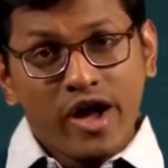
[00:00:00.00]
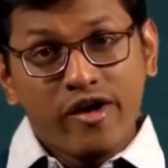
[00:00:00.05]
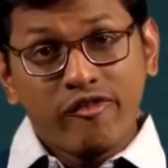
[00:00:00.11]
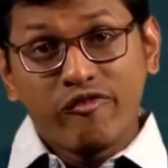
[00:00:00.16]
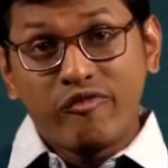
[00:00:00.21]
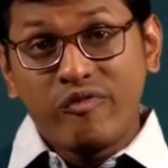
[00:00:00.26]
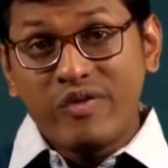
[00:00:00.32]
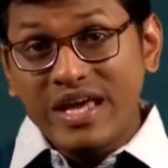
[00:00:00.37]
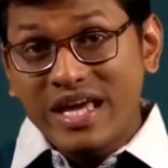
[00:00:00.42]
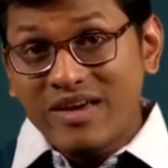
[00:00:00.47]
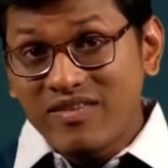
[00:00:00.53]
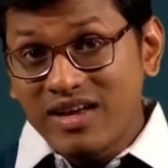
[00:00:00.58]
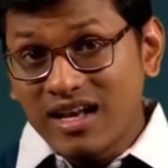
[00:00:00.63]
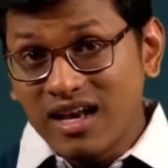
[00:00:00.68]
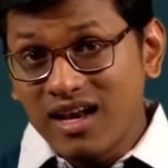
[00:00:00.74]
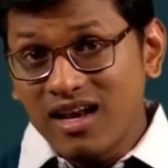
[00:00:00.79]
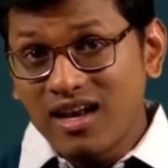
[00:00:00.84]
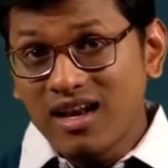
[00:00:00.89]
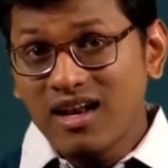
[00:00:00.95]
we
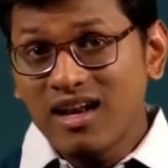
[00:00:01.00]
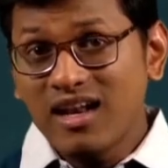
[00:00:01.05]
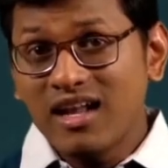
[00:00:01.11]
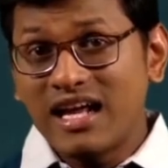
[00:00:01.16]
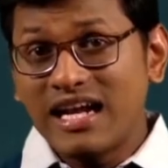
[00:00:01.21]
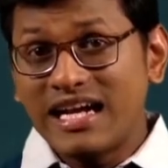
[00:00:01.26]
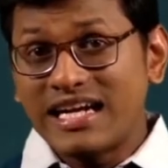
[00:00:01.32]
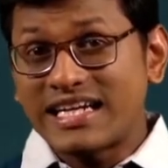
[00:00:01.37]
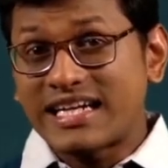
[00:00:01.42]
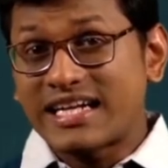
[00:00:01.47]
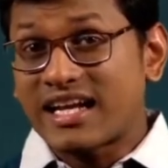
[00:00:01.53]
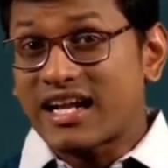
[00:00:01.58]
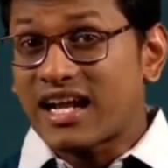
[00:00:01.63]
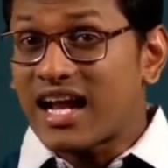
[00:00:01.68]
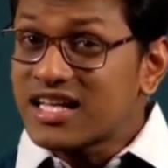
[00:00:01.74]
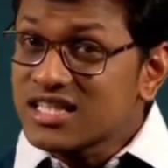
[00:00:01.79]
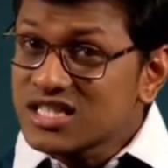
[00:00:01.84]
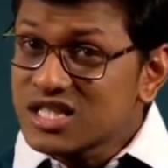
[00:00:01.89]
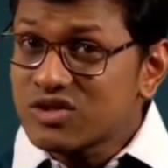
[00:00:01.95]
will
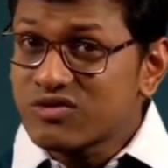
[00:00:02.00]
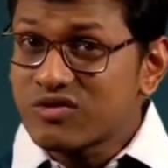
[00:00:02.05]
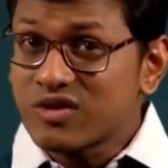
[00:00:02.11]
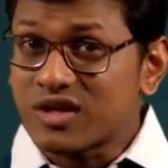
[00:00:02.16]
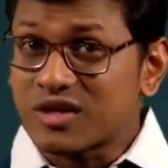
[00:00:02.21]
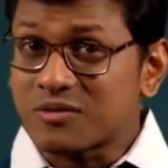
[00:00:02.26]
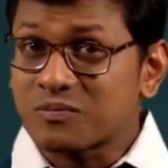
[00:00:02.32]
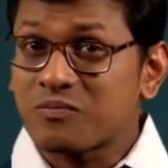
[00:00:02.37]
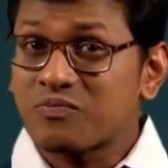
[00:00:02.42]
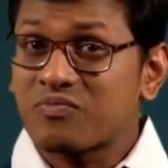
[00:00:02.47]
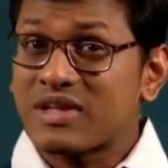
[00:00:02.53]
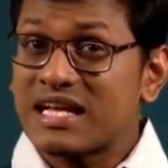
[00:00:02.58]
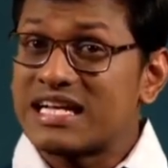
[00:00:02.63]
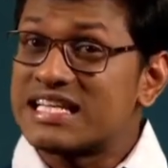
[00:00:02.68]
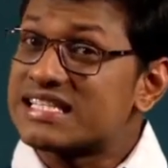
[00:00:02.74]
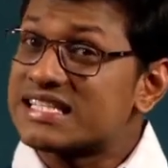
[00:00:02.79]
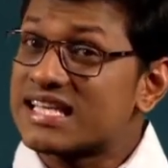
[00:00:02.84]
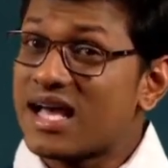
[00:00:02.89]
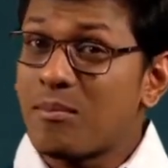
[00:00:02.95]
transfer
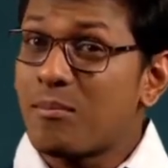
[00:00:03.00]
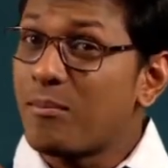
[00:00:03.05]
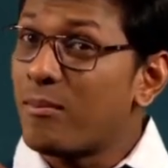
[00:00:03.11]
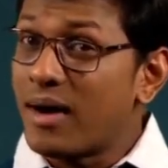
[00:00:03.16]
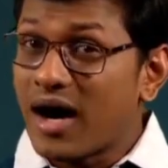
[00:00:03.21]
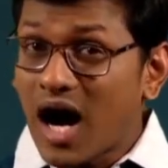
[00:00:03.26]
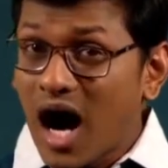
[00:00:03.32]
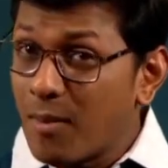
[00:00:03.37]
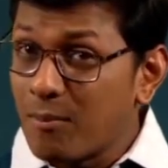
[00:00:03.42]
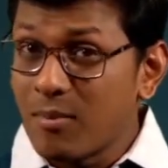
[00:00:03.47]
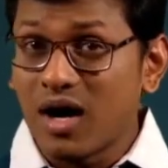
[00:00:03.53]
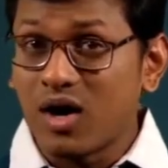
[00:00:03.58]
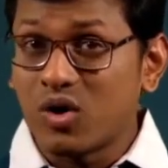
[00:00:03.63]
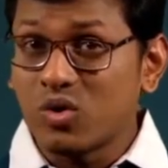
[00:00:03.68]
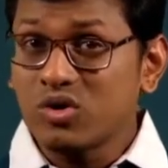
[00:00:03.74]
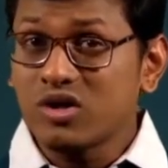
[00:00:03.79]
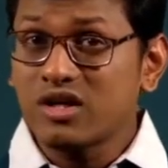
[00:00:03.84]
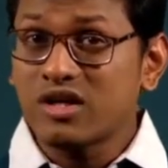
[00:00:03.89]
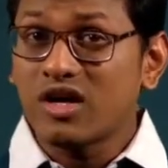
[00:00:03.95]
some
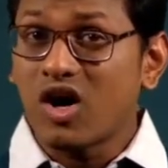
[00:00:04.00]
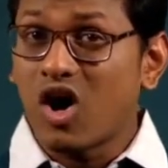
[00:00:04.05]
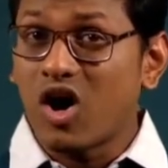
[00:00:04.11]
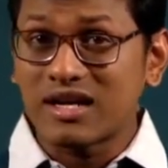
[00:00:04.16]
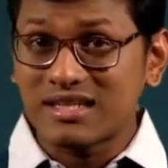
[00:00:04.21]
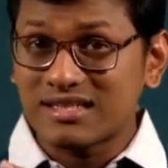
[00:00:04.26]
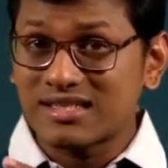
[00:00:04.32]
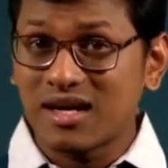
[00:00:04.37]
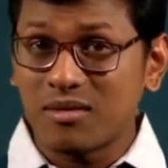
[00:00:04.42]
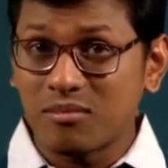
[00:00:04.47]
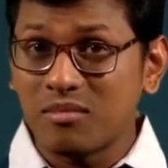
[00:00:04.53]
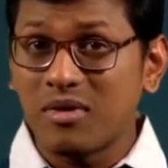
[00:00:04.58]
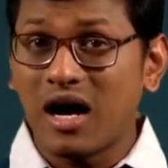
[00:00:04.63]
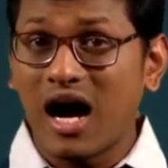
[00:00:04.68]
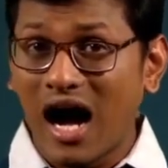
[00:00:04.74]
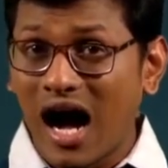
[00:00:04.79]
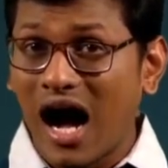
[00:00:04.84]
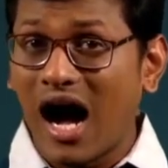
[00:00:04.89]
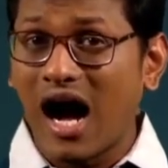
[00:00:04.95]
amount or some
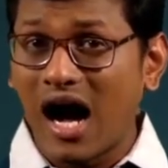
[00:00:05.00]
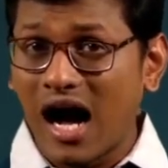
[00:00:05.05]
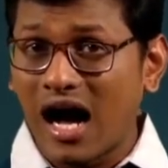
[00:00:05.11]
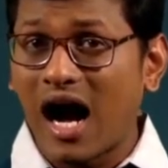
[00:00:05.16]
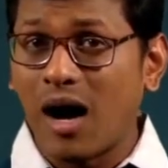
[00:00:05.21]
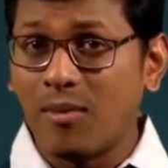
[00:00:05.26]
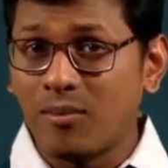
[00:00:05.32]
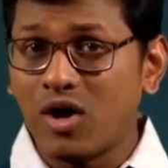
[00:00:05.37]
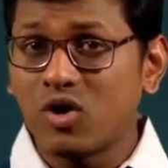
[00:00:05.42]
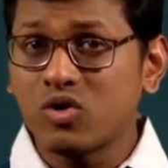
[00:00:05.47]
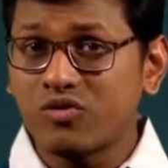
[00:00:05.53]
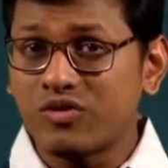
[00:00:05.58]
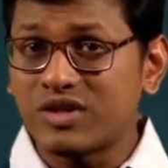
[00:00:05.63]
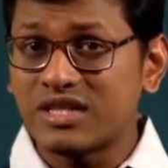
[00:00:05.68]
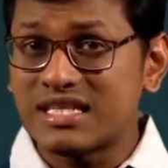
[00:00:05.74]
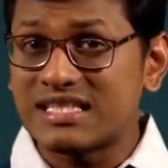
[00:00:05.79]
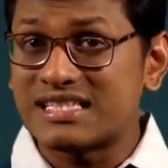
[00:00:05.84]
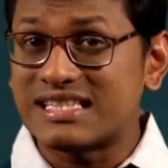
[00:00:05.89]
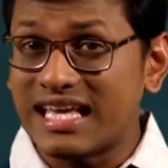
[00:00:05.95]
amount which
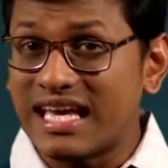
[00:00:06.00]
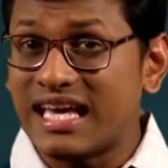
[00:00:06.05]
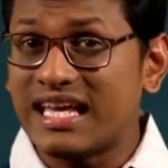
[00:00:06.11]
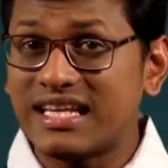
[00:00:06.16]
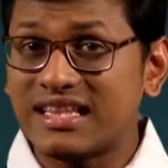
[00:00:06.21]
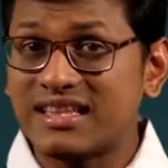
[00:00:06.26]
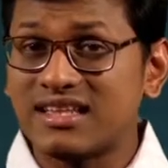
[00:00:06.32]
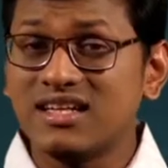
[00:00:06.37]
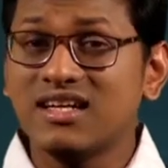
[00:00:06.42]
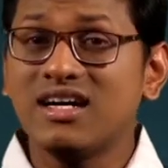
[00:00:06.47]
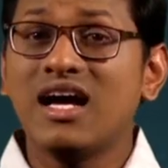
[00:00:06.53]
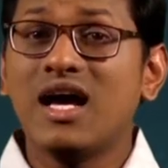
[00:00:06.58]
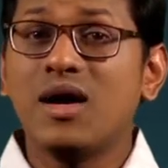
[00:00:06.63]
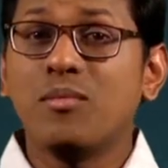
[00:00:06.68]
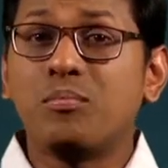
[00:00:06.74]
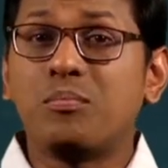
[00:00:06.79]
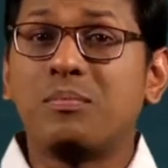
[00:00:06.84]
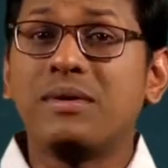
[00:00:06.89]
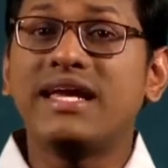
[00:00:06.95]
is there in the
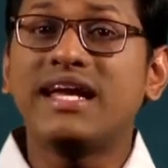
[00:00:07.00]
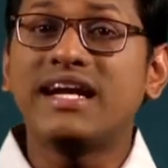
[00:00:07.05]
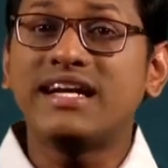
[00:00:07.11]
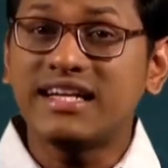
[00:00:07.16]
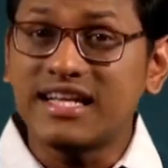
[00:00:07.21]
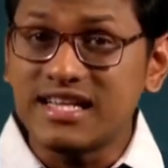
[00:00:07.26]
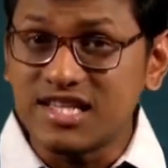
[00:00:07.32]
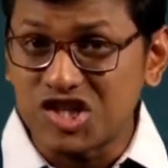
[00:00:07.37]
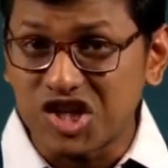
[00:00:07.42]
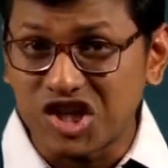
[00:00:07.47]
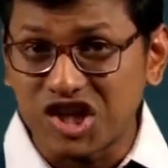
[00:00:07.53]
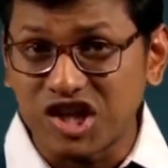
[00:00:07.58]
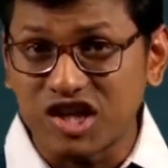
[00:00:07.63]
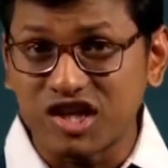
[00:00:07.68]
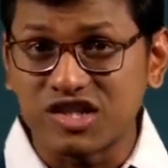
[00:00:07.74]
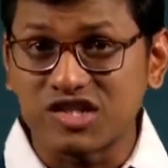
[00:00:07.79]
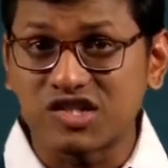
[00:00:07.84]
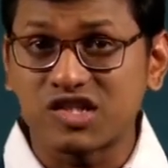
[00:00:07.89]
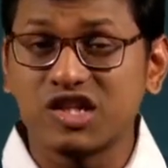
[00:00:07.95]
P&L general
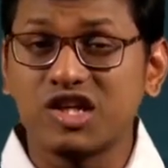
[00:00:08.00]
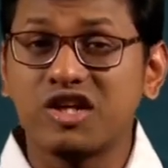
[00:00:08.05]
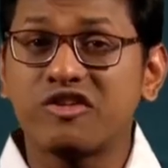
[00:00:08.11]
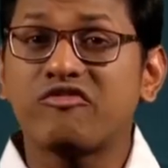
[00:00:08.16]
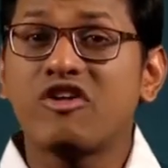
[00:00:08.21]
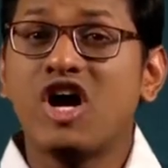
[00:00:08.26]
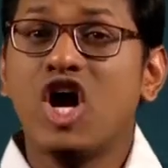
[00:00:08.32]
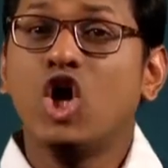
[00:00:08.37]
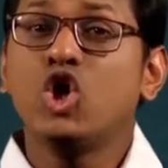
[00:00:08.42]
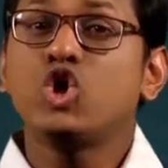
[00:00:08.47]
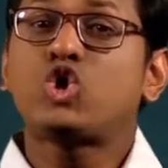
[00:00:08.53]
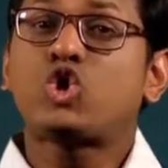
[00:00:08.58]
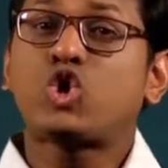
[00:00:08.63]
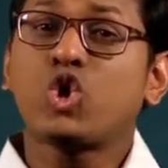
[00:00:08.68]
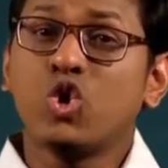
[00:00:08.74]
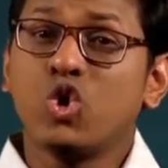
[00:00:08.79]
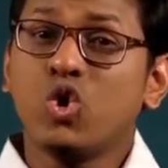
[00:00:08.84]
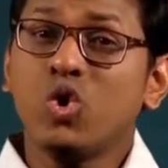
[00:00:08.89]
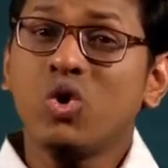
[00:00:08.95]
reserve
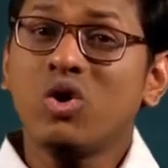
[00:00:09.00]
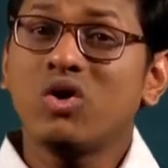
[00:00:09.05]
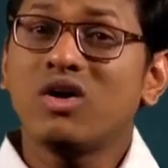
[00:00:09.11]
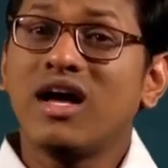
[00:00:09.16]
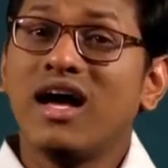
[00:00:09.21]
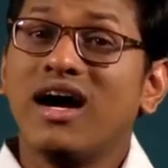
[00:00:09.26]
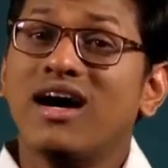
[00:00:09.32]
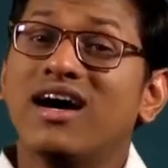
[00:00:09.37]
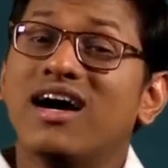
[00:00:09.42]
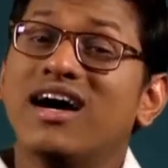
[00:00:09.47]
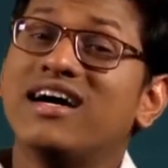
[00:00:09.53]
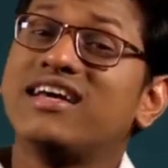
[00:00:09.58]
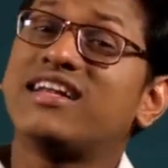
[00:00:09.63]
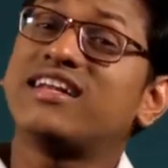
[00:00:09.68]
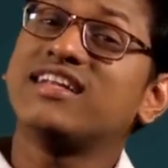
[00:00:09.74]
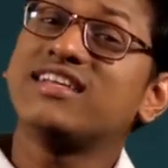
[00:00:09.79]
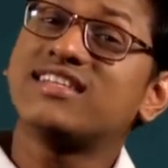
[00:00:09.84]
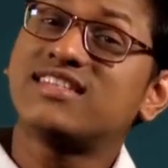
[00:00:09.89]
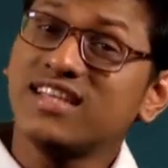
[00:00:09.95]
to a
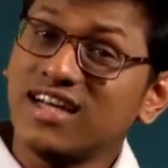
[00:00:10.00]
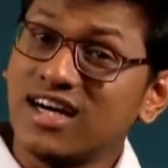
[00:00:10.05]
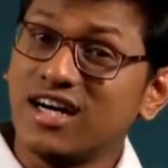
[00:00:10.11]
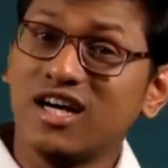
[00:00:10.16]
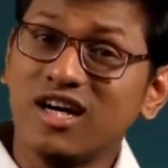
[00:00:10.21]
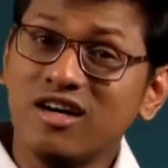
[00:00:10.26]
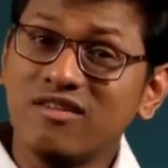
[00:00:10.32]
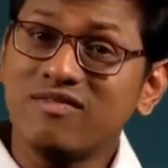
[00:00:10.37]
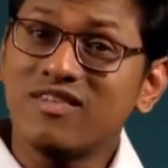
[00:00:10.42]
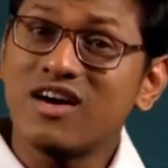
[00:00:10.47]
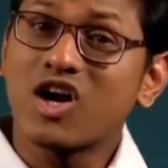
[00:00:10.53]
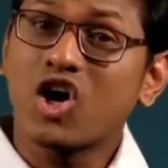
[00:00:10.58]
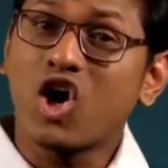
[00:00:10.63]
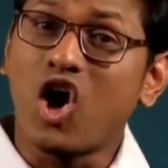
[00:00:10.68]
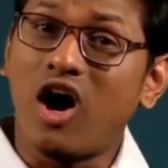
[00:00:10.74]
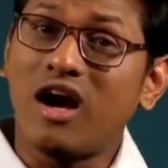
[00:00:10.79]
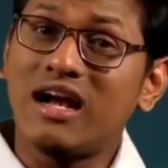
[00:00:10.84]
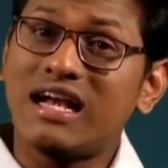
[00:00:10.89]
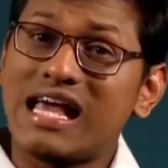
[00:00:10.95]
reserve
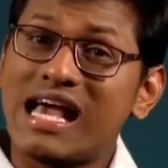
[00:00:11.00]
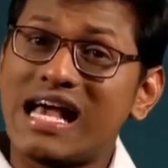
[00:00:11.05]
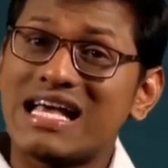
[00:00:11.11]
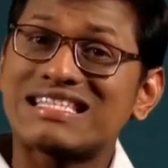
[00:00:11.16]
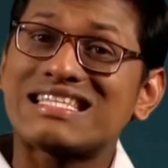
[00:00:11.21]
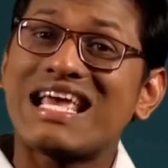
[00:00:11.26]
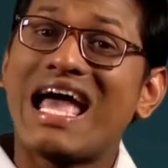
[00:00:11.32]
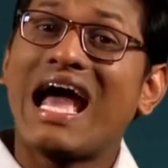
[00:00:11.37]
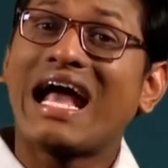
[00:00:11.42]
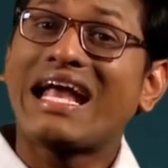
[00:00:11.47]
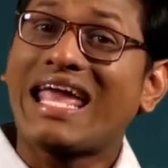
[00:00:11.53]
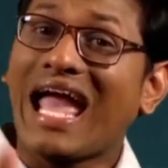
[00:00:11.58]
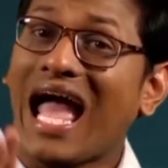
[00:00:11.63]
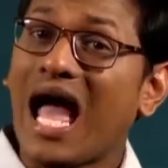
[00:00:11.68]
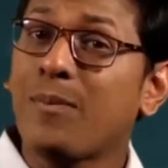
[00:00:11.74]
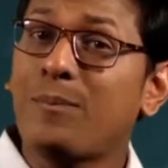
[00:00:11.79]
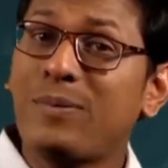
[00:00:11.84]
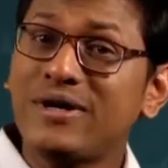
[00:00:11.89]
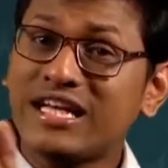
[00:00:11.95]
called as
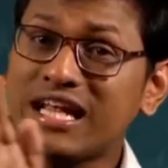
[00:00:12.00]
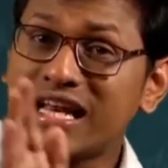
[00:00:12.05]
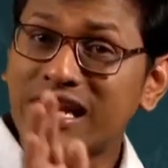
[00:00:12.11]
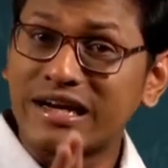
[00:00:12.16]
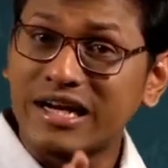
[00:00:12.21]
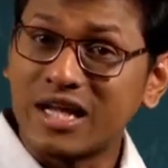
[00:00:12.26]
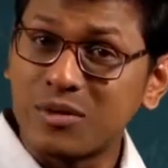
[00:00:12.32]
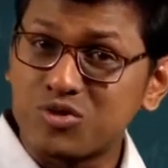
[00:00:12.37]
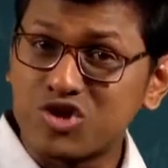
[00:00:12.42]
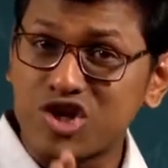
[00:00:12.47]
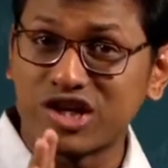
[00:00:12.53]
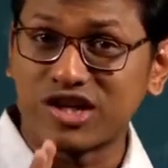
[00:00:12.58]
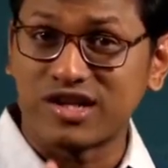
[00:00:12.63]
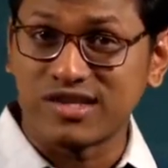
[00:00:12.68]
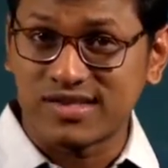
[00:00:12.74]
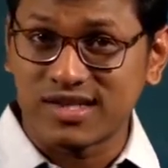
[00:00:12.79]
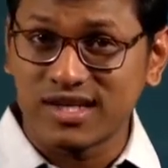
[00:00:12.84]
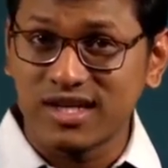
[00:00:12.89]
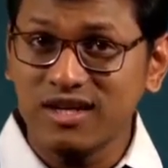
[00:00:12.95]
capital redemption
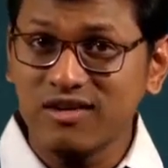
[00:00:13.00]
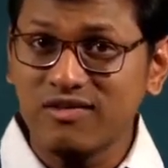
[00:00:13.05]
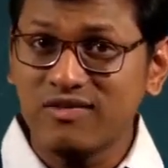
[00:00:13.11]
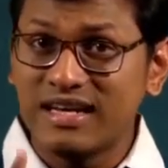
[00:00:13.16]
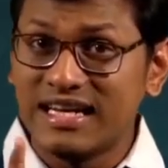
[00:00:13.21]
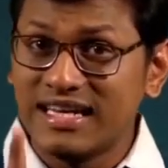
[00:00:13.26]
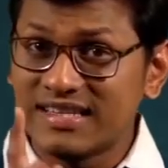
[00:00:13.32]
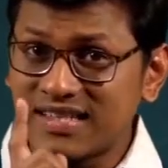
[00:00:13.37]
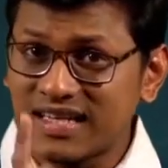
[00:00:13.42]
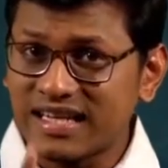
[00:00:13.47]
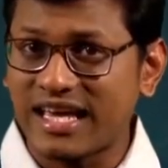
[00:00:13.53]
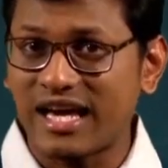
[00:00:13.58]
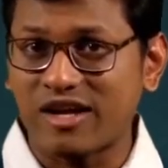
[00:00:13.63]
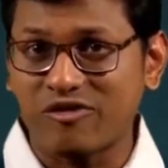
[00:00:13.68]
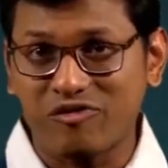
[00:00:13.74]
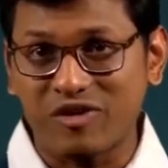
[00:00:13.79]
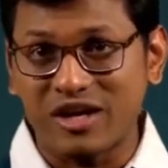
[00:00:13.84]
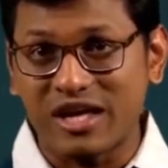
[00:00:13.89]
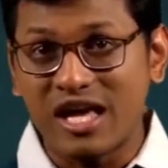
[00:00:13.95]
reserve. Listen
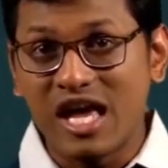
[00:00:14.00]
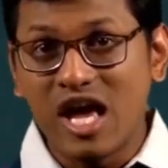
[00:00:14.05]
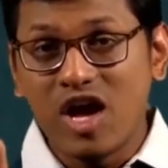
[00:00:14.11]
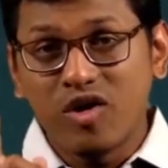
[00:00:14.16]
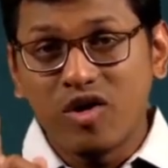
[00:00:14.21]
carefully.